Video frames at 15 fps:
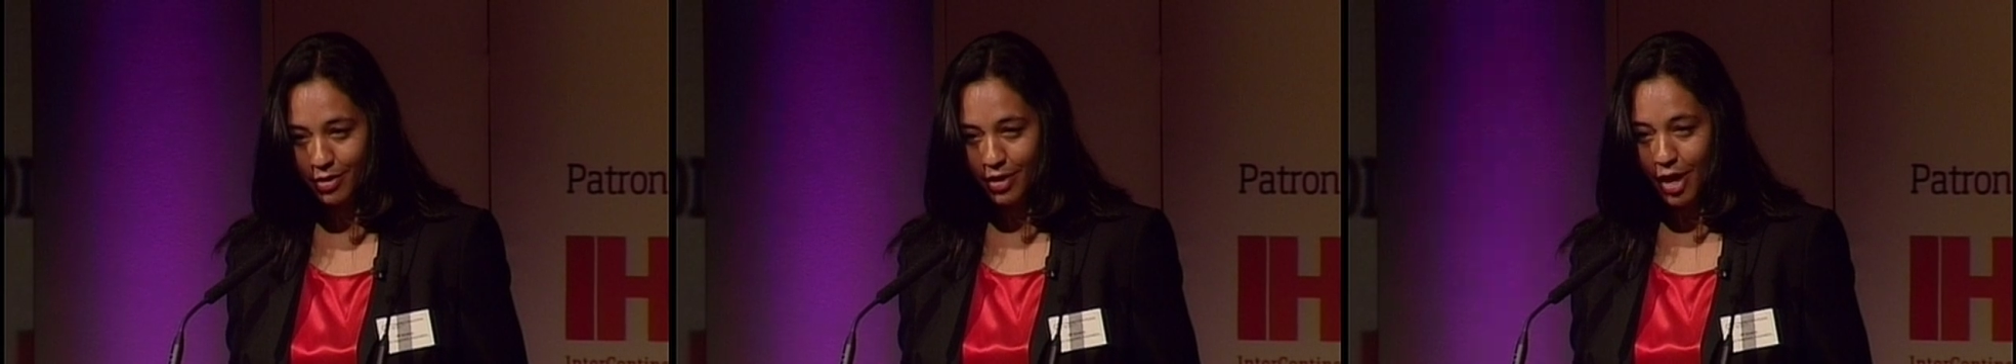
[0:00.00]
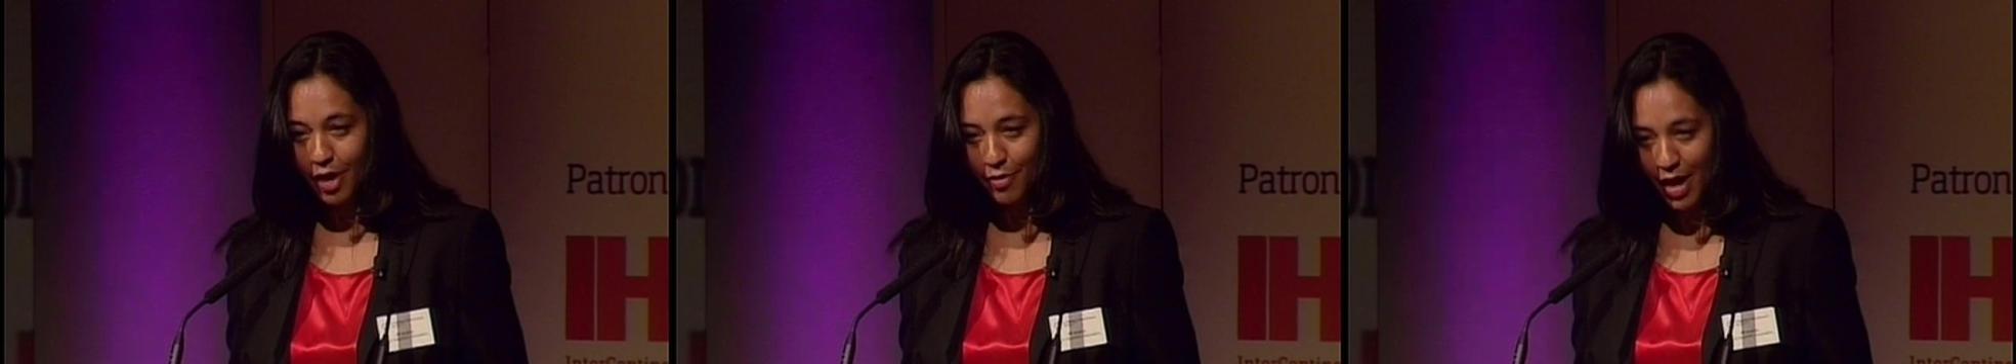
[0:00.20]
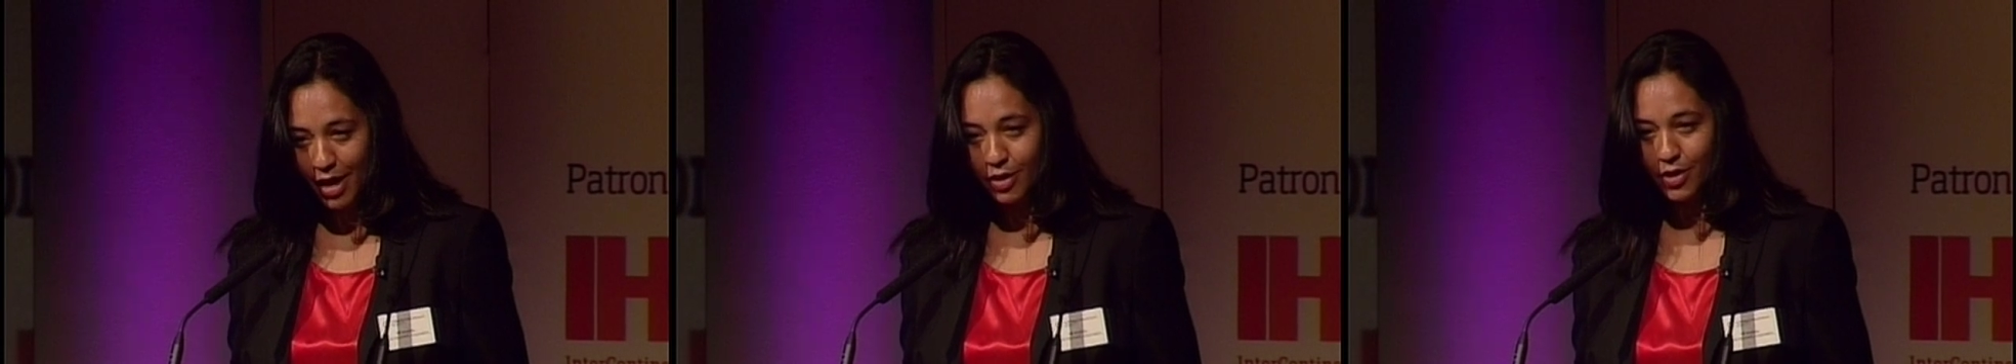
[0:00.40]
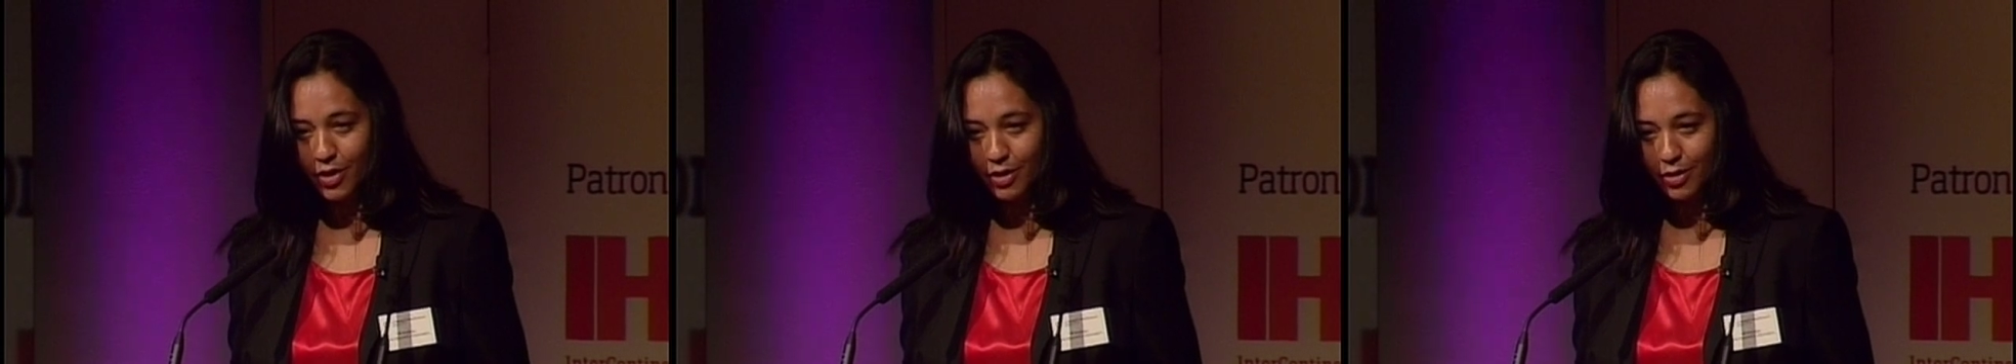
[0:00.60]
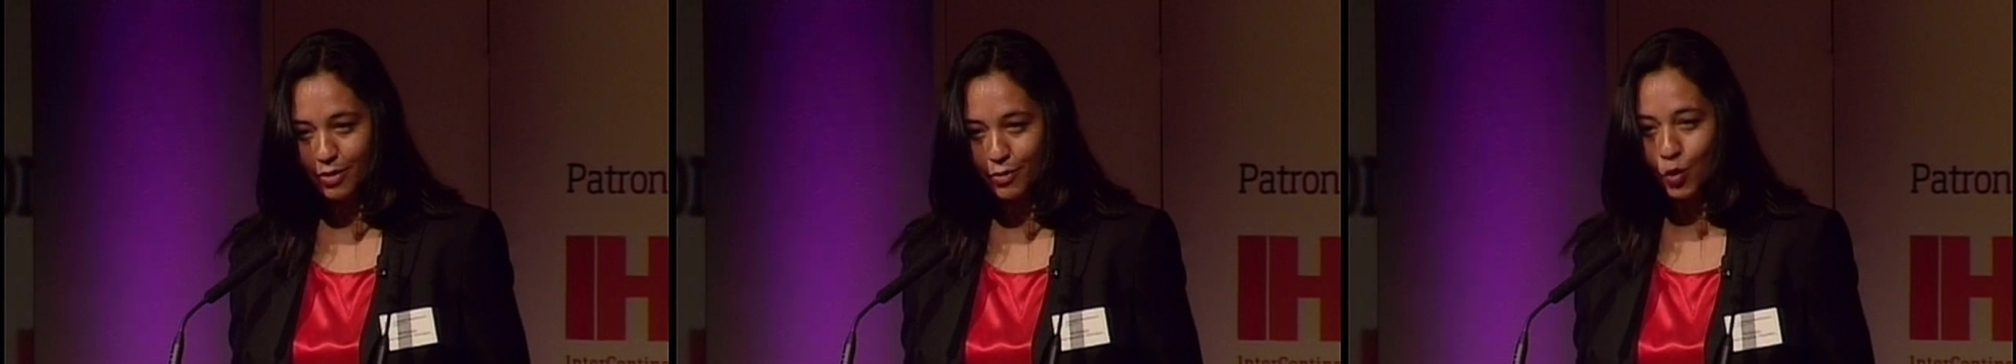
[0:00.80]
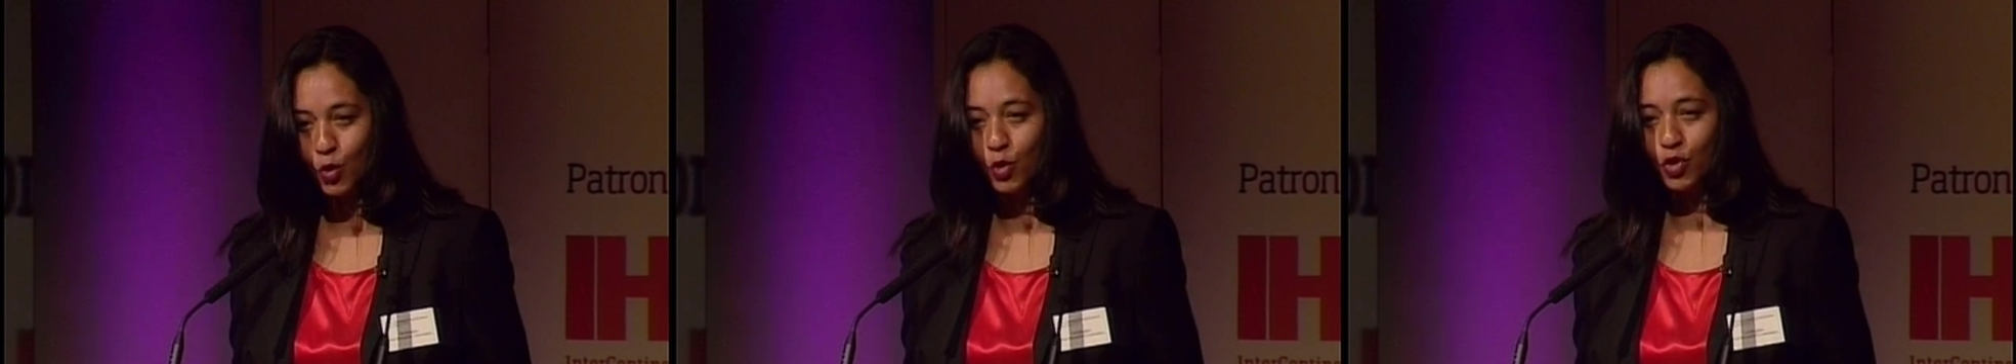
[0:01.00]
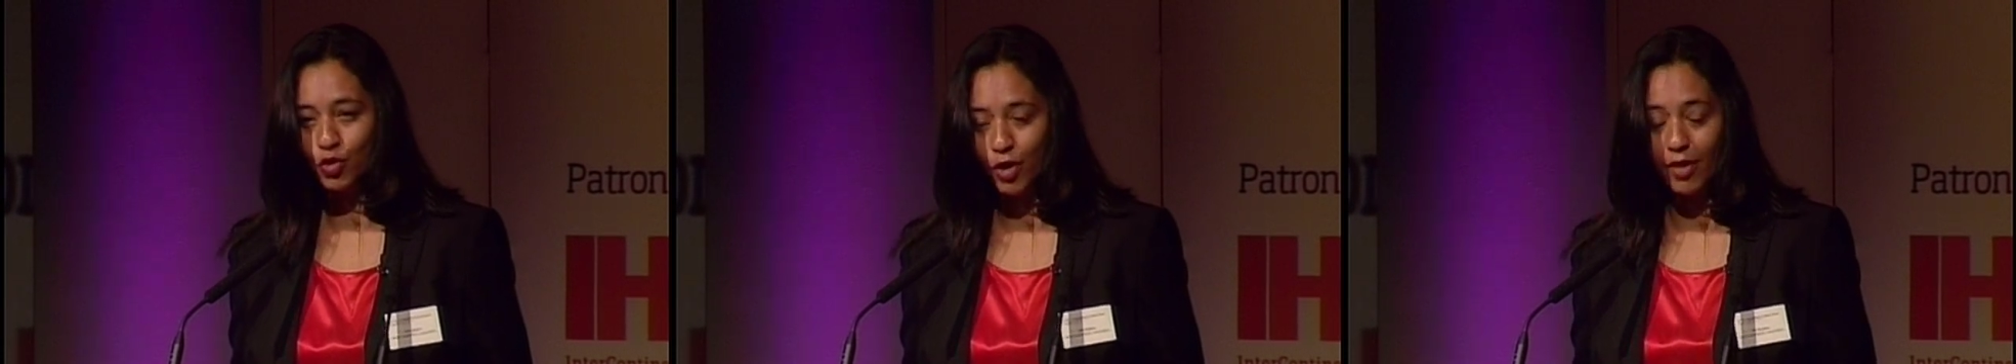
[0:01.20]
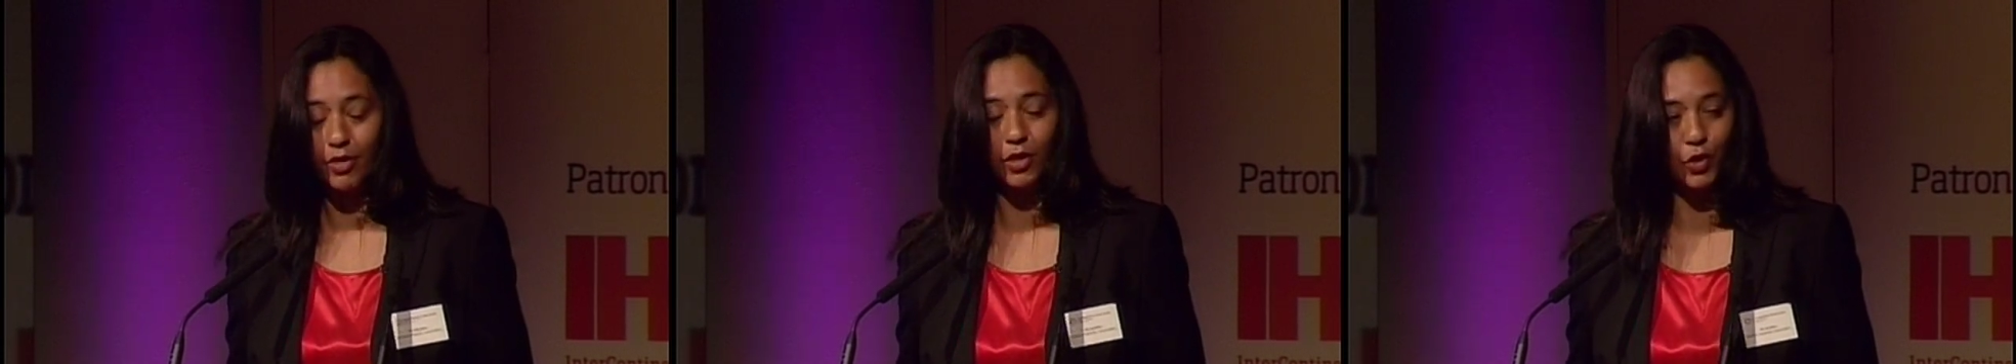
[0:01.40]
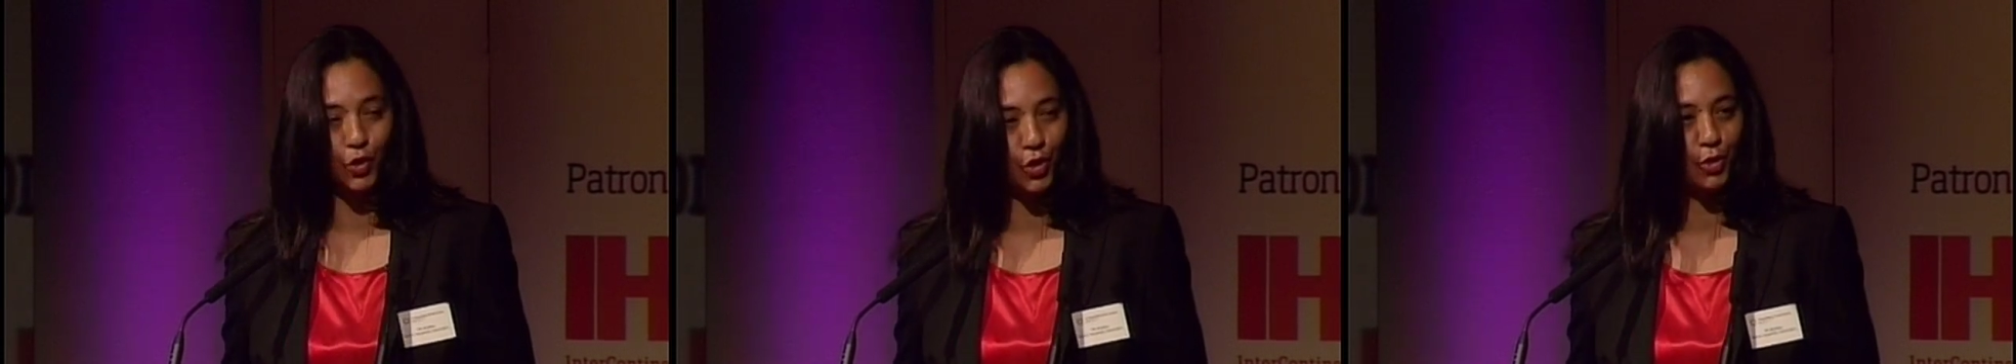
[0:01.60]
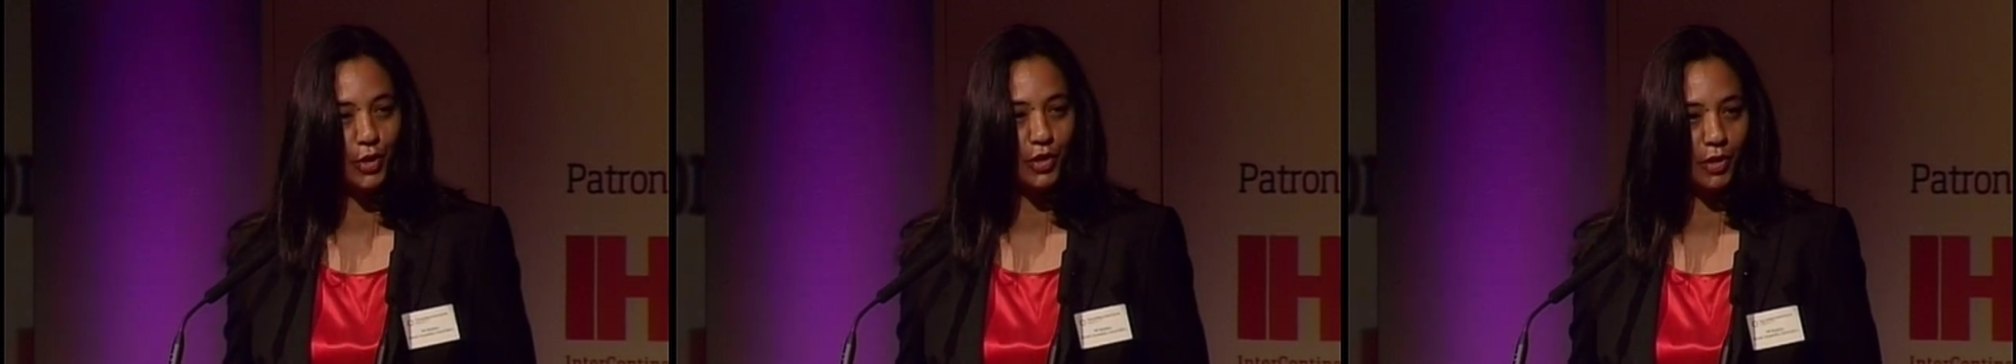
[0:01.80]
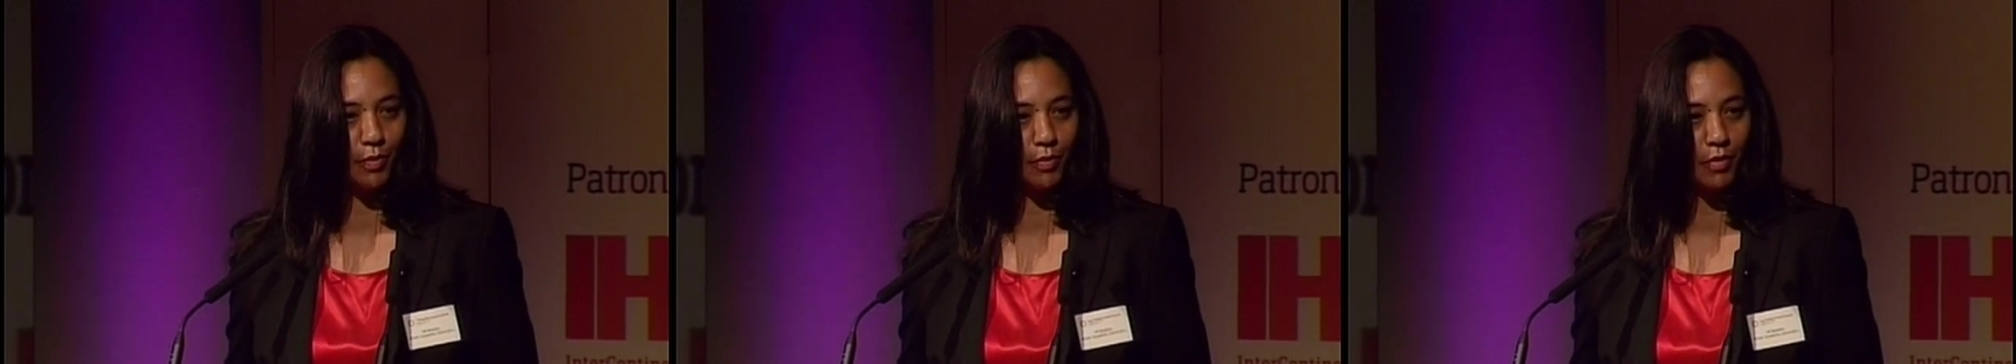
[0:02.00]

event for travel and tourism.